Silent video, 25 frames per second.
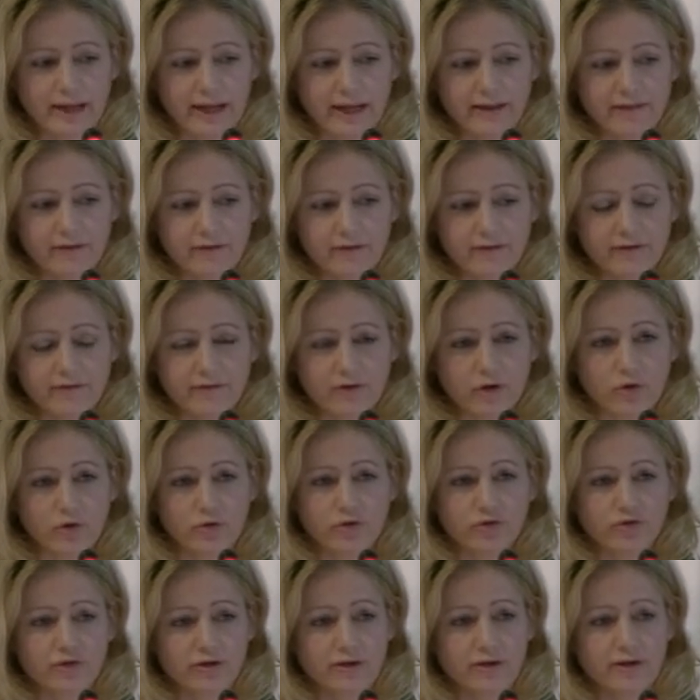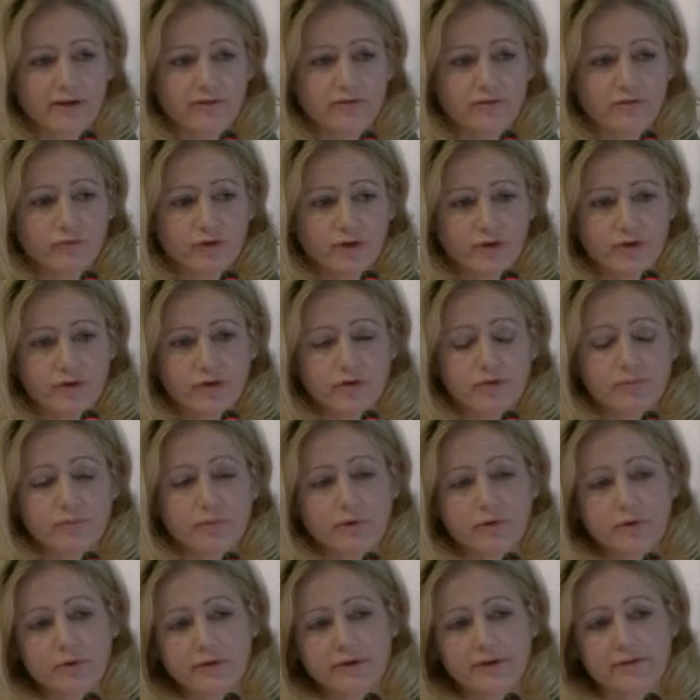Either it's ocean, it's
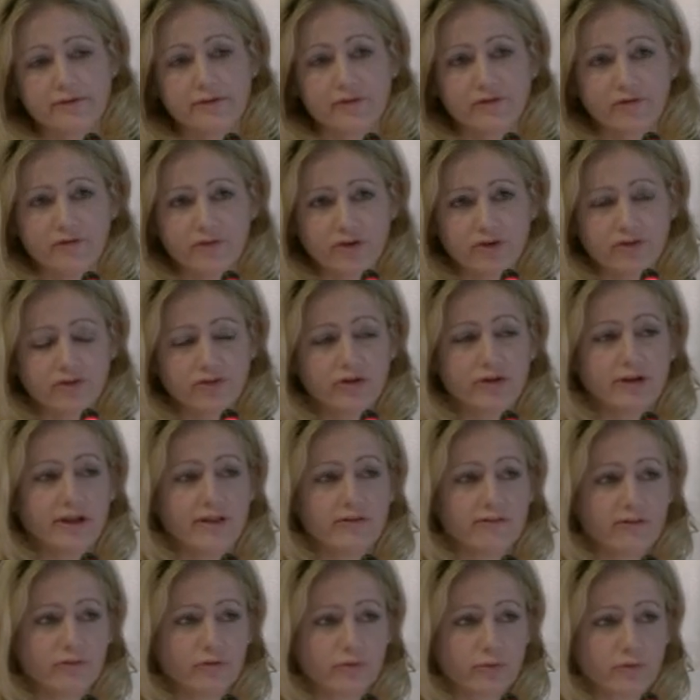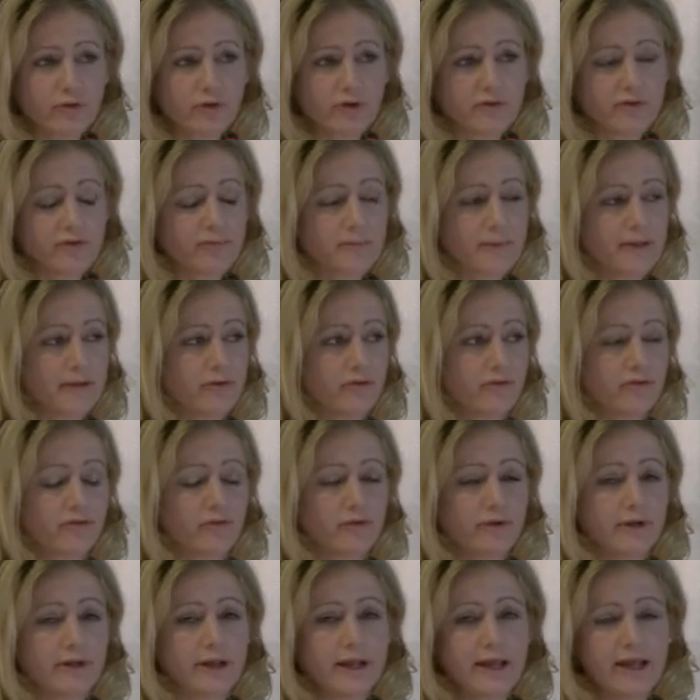renewable, it's a fishing, it's a tourism
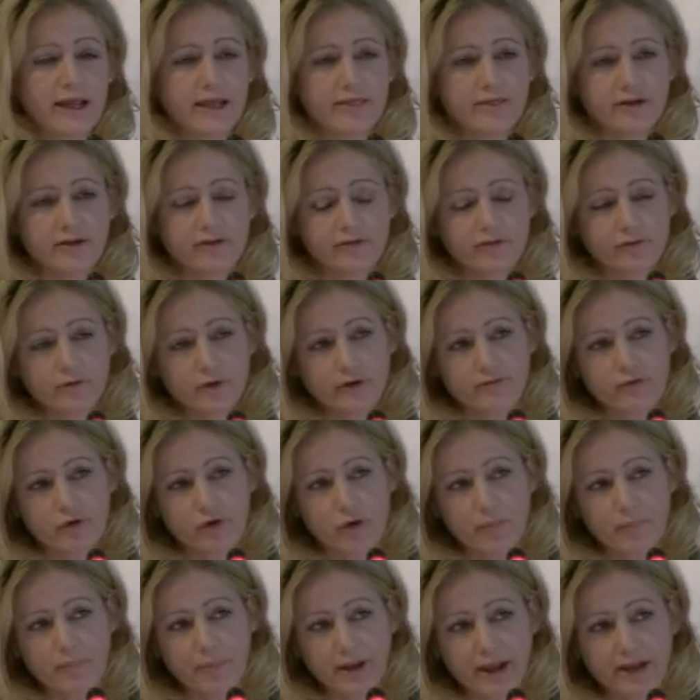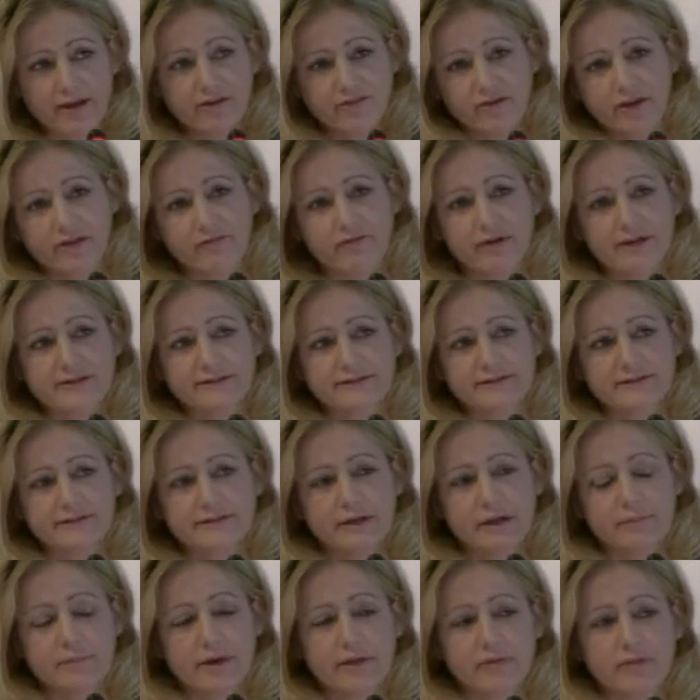industry. There is sort of a competitiveness
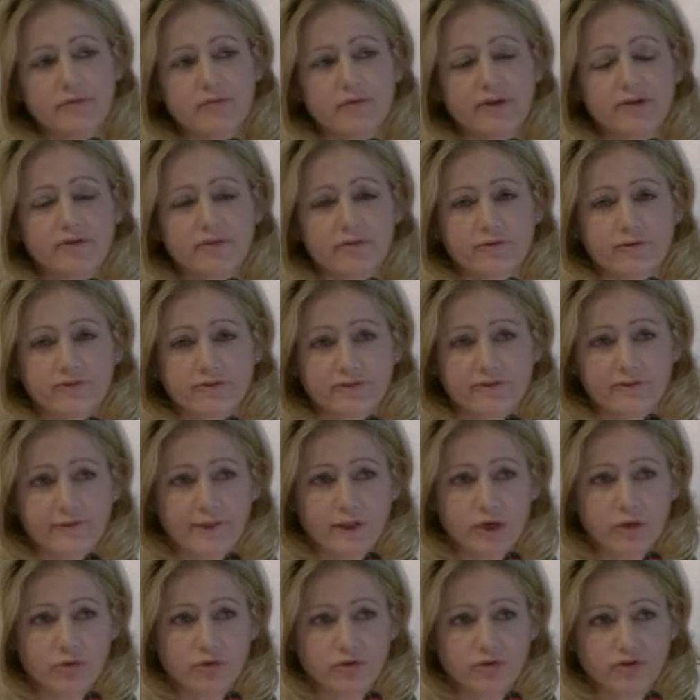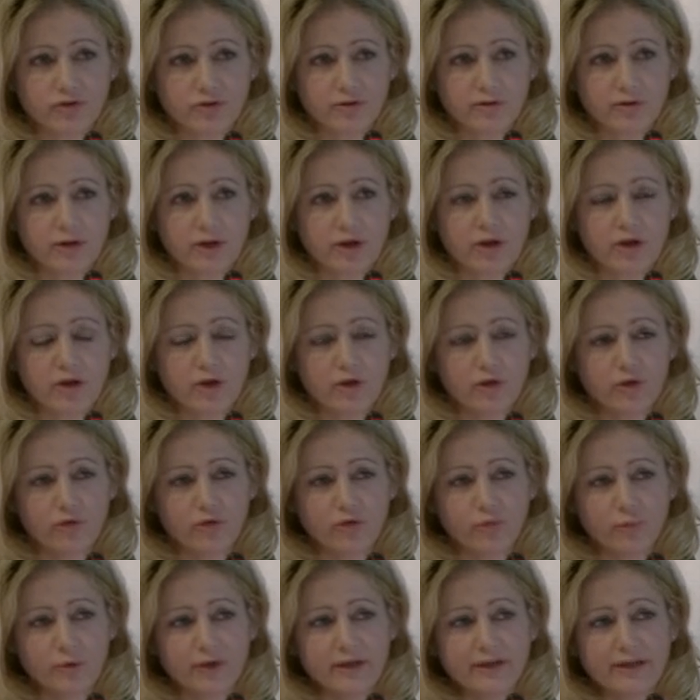about the resources in the ocean.
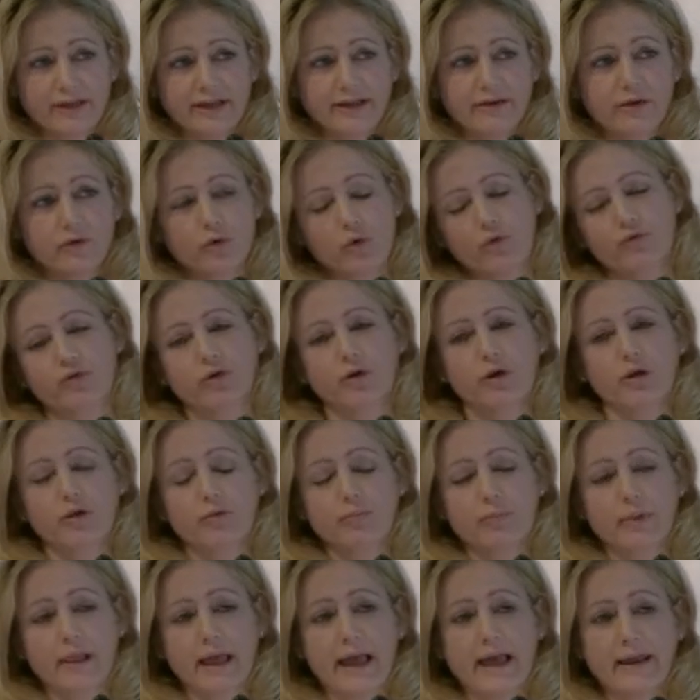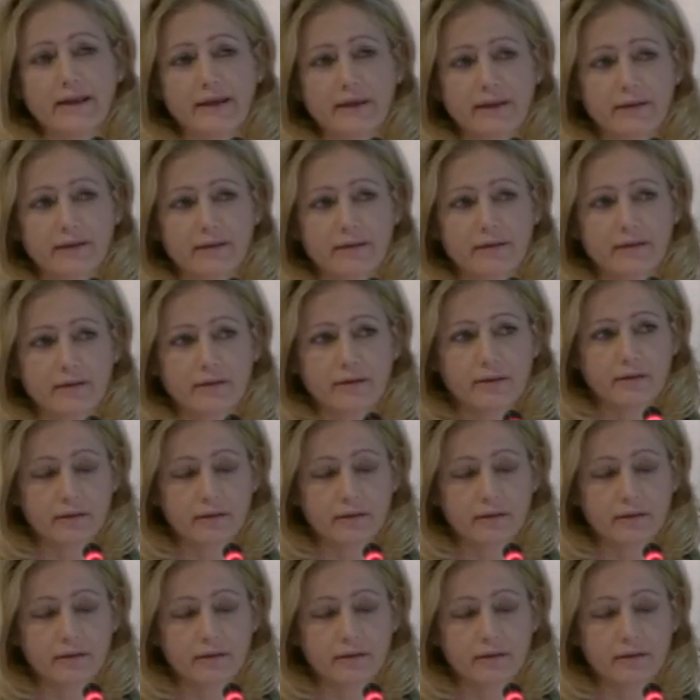So we need an overall planning.